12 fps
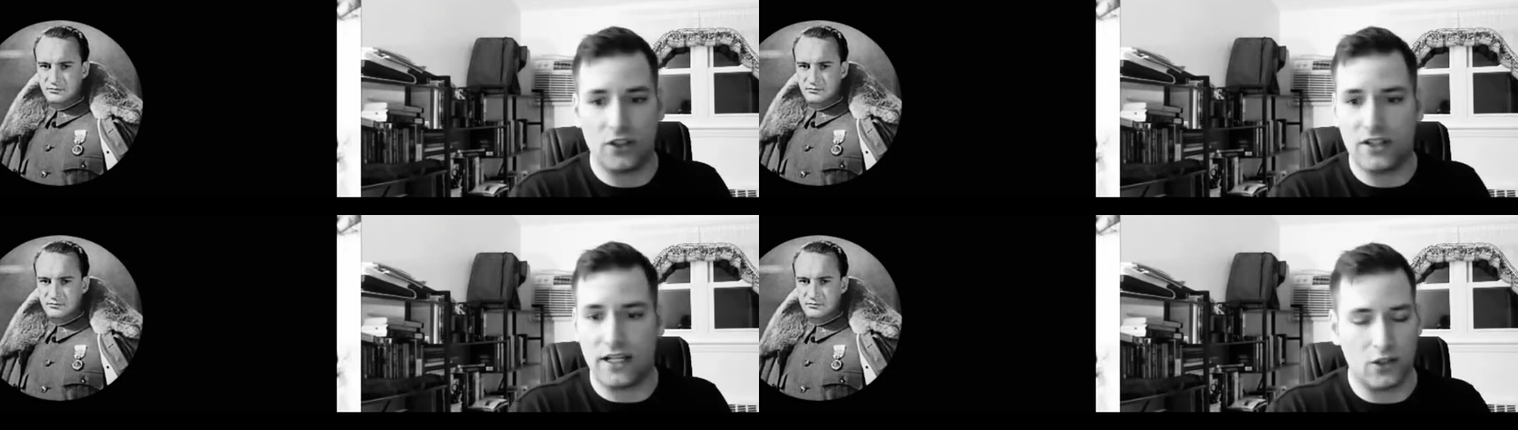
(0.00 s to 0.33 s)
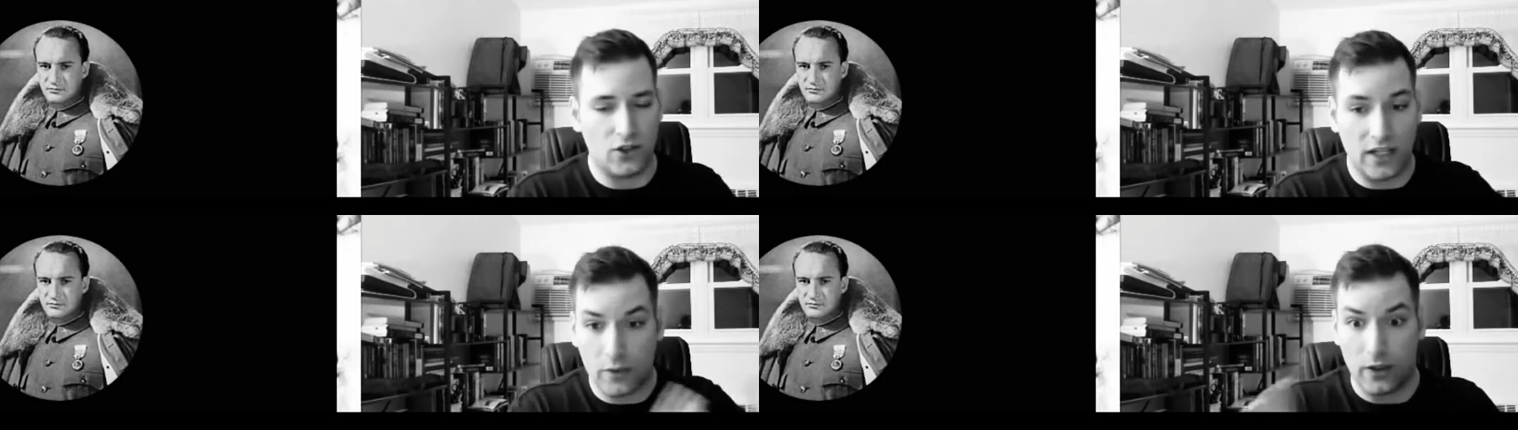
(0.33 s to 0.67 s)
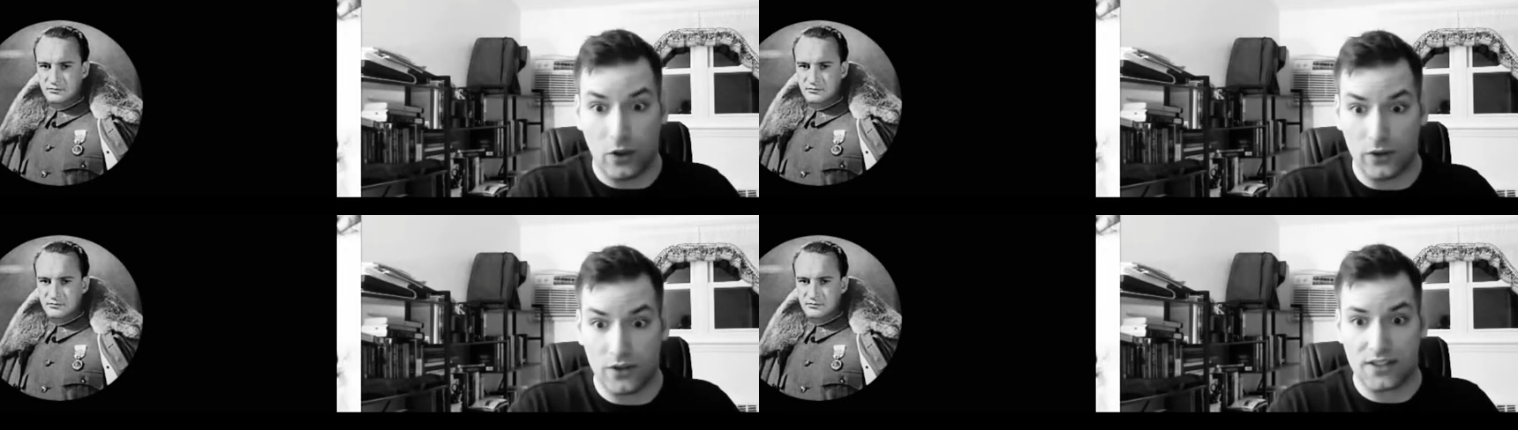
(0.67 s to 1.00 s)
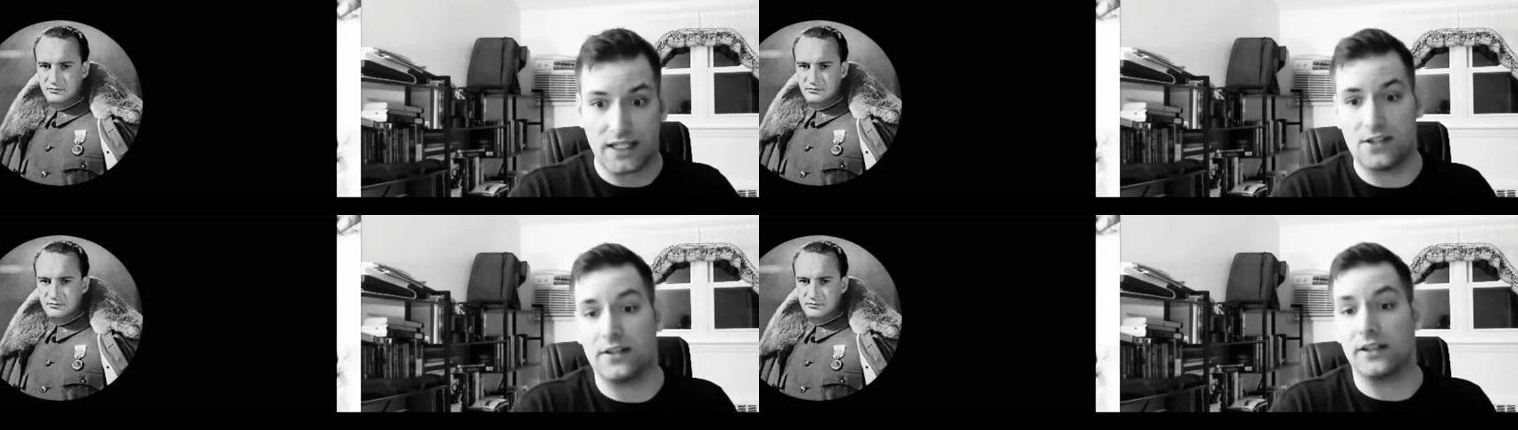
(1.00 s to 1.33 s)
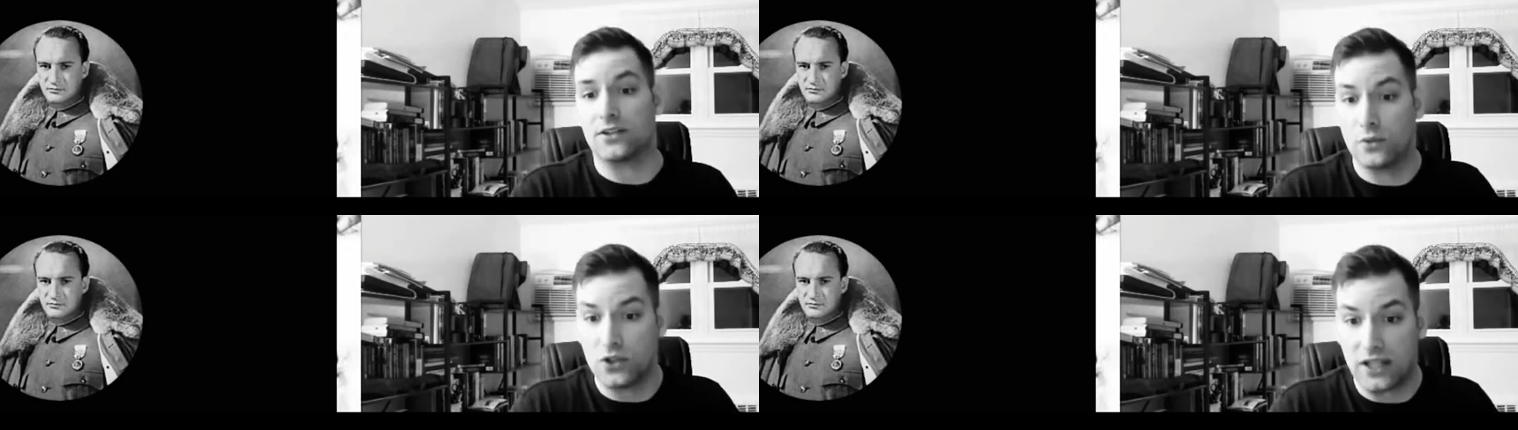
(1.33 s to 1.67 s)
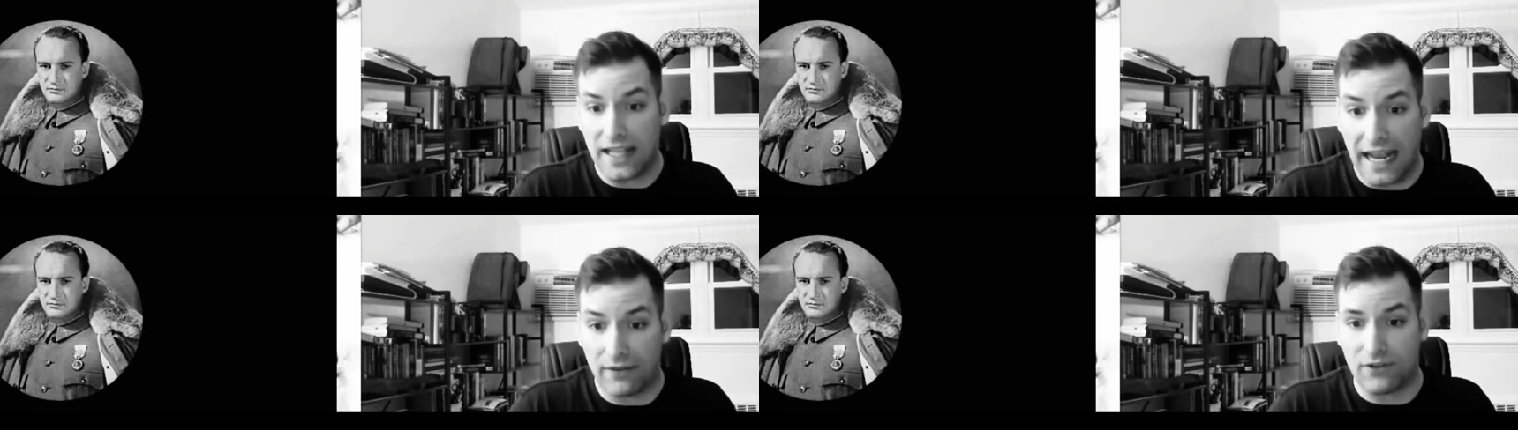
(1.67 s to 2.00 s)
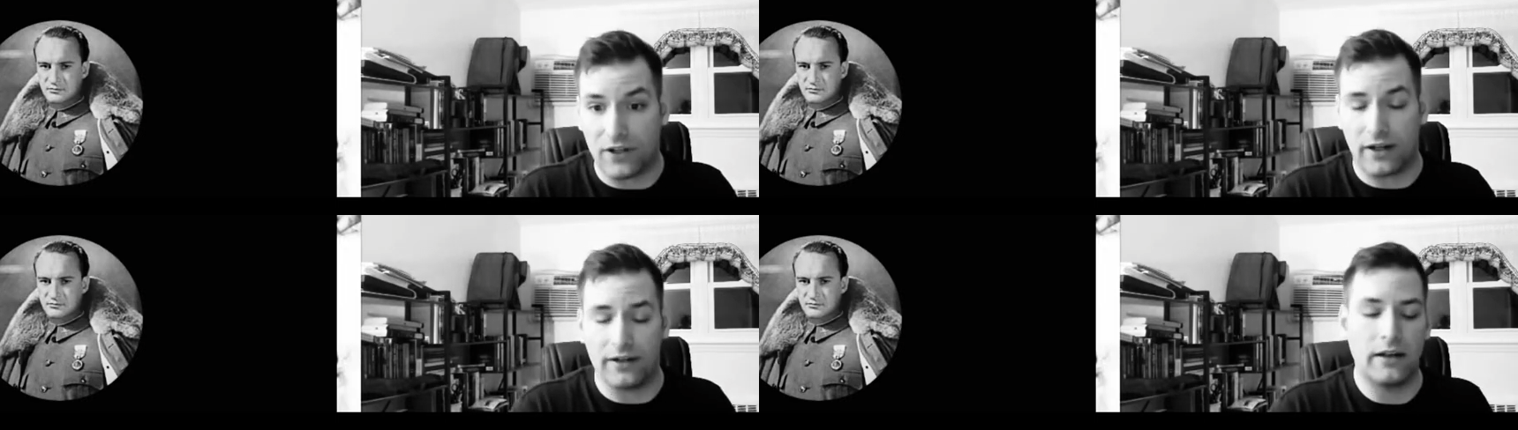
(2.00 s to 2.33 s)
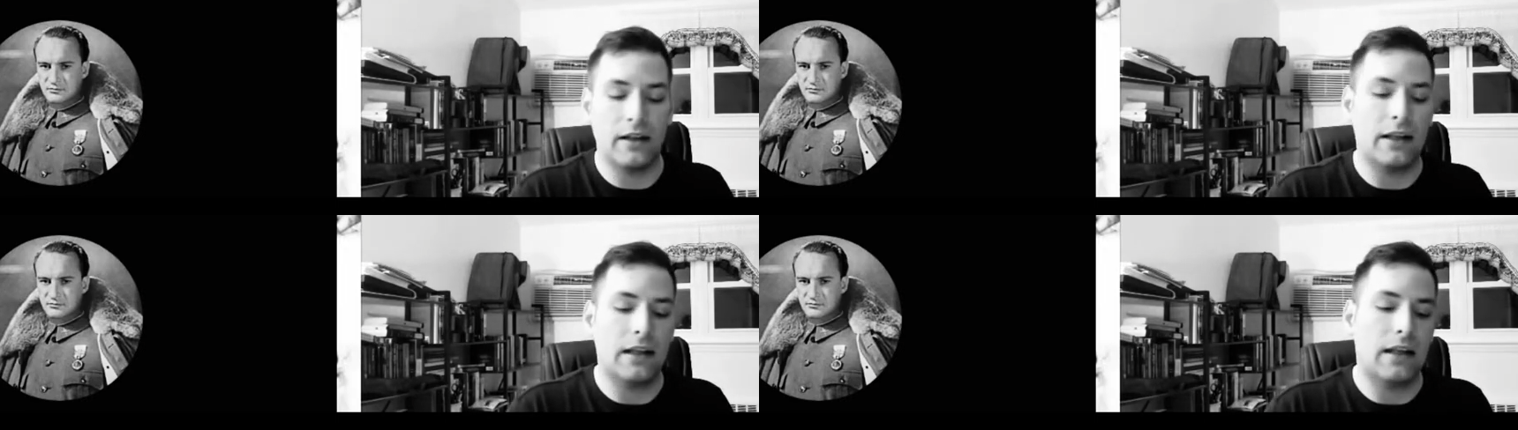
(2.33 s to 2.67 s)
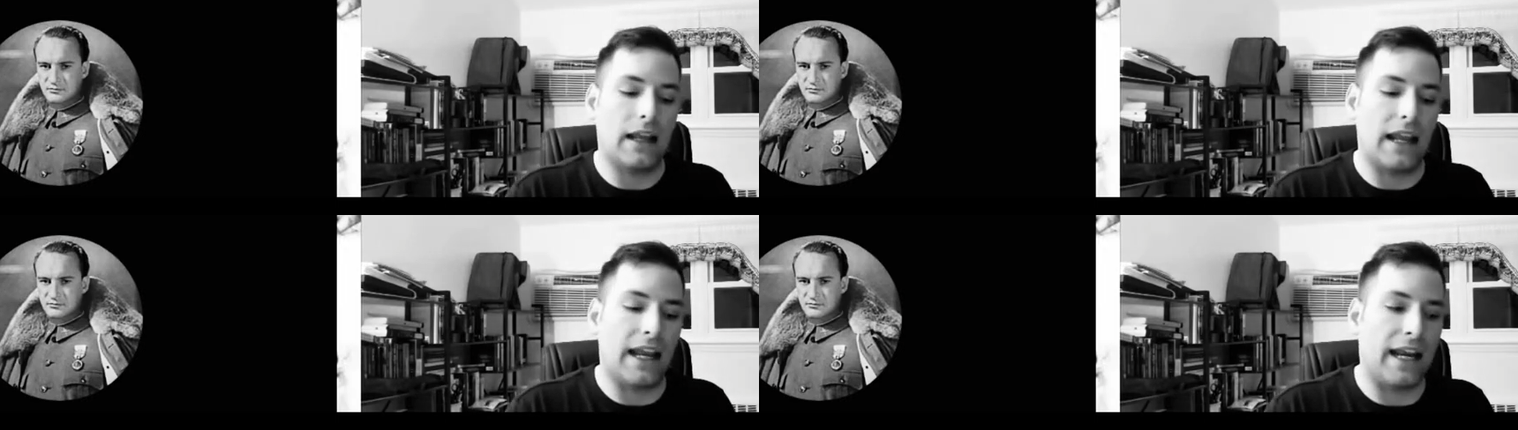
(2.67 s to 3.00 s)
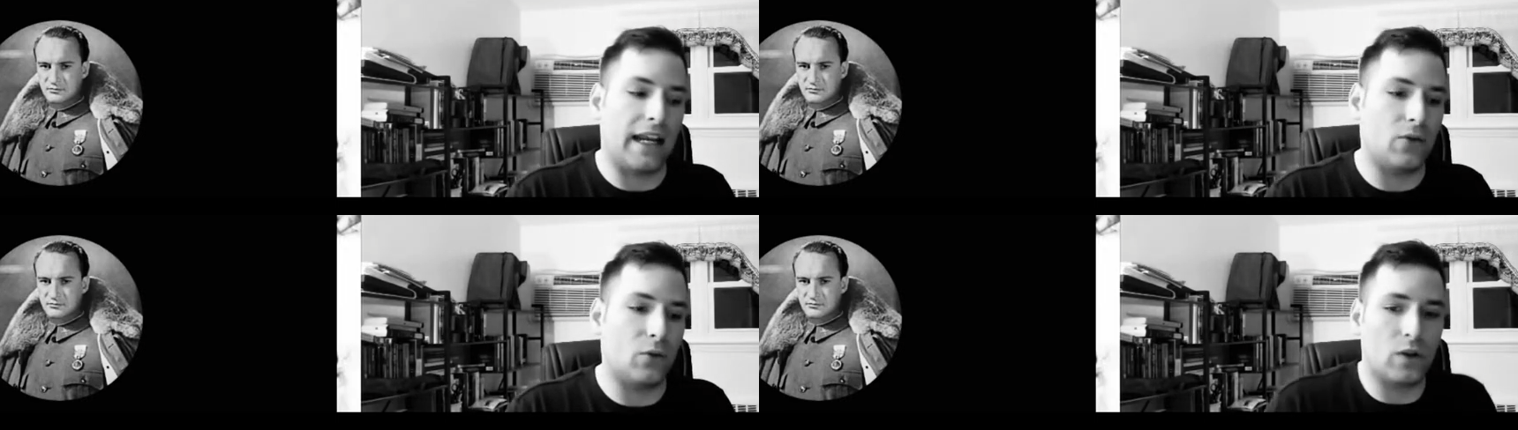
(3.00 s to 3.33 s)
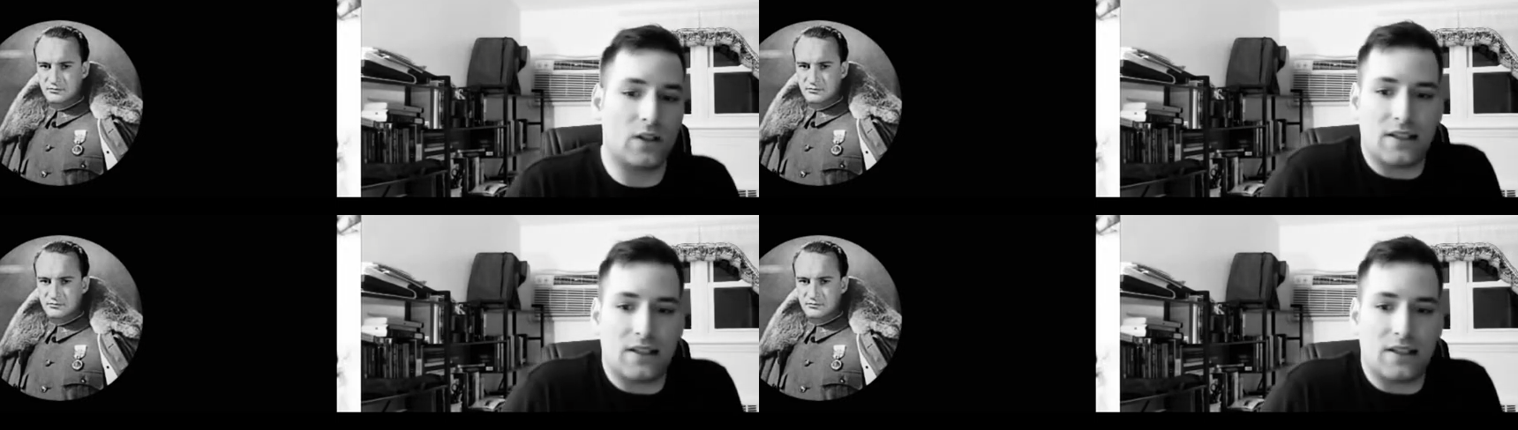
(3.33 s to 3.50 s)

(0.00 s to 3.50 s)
Speaker 1: take you take away all these kinds of things which they have done and what's